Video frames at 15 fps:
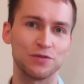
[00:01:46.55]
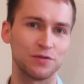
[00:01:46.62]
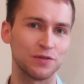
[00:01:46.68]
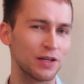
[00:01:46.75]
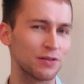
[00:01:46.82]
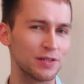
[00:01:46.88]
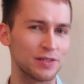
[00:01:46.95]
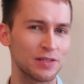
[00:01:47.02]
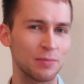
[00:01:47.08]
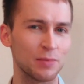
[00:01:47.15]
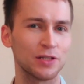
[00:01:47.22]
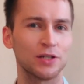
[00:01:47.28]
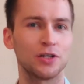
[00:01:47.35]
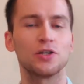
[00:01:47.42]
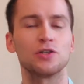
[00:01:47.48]
very
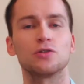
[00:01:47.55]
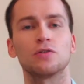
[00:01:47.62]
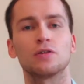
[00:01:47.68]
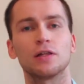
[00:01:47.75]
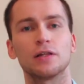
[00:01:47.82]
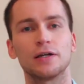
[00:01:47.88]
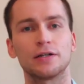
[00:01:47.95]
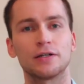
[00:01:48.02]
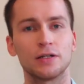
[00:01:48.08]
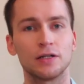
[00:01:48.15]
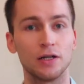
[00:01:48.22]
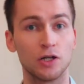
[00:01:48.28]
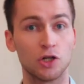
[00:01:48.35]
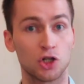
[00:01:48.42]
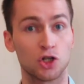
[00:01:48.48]
similar to the letter
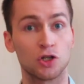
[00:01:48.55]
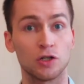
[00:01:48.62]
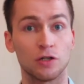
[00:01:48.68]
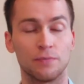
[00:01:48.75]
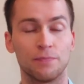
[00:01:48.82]
sh.